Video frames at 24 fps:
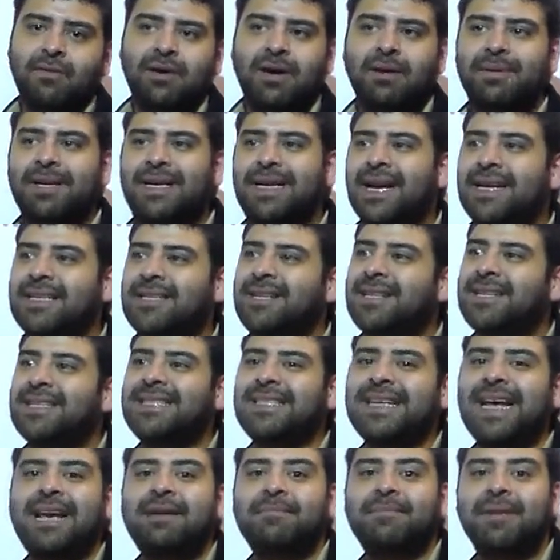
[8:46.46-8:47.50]
Well, because of the
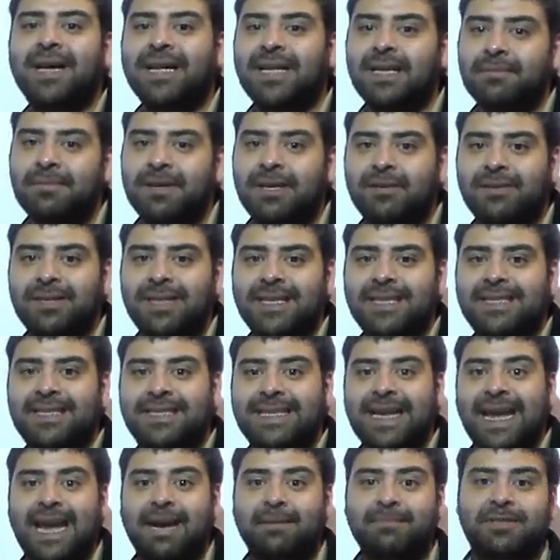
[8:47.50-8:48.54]
same element with the
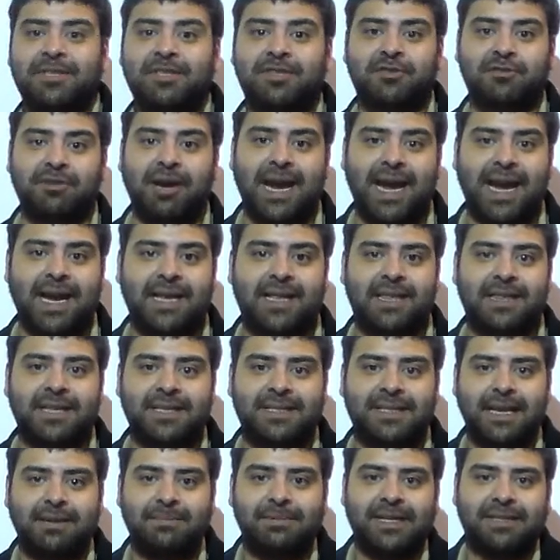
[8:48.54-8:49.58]
same strength, the
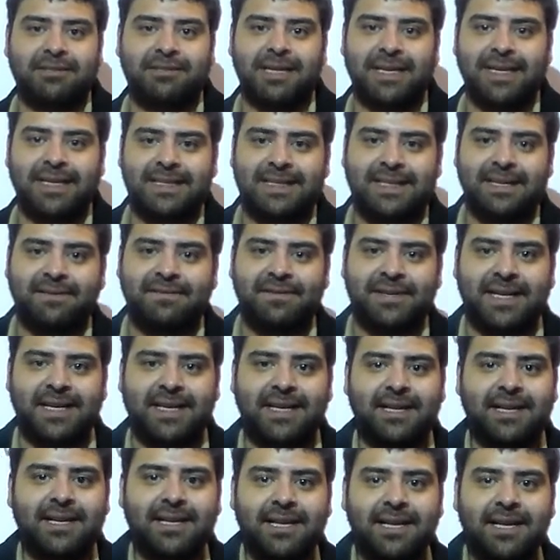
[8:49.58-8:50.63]
same
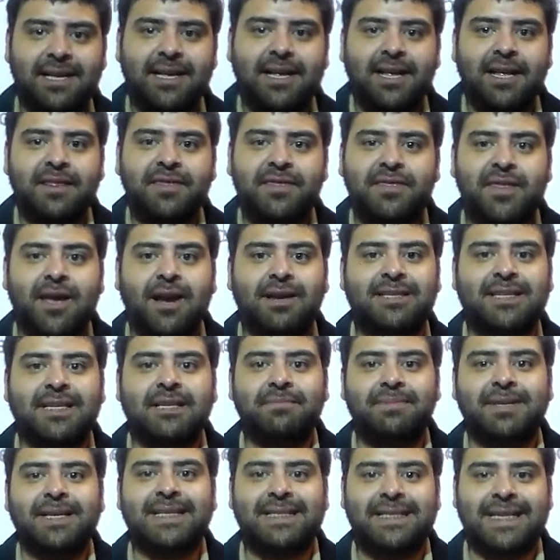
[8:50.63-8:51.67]
electronegativity, there's
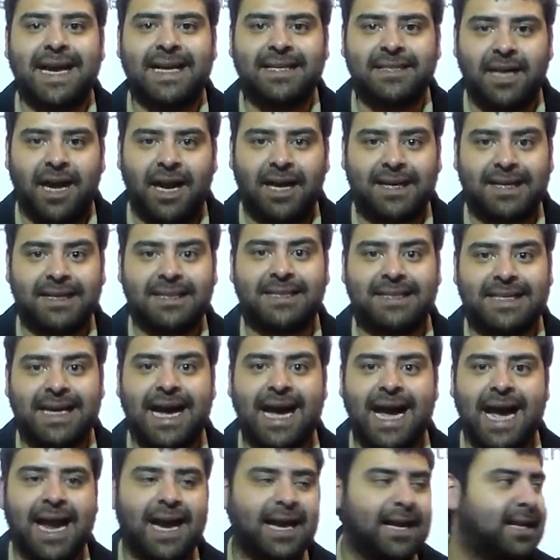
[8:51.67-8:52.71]
going to be a deadlock, it's
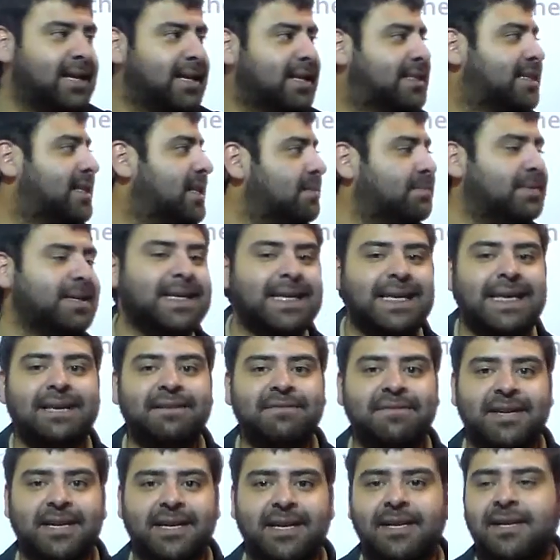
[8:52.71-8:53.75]
tie. It's going to be
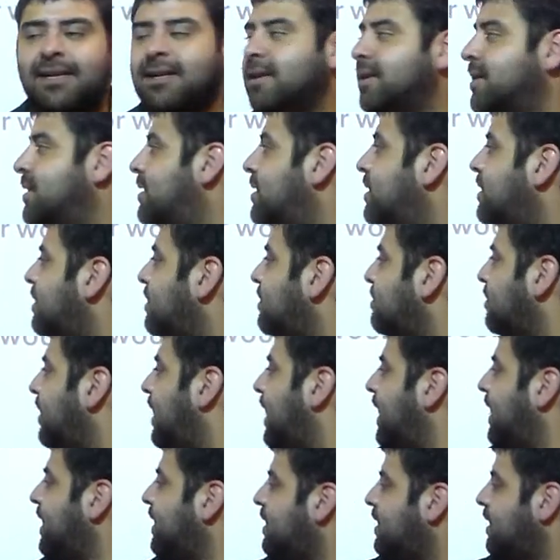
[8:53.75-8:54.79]
even,
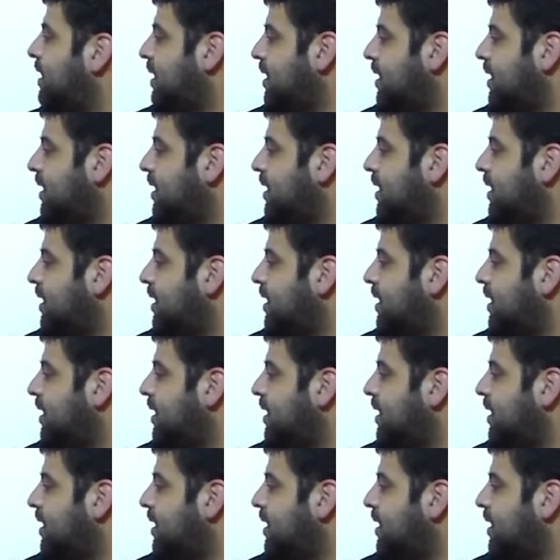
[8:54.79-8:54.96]
right?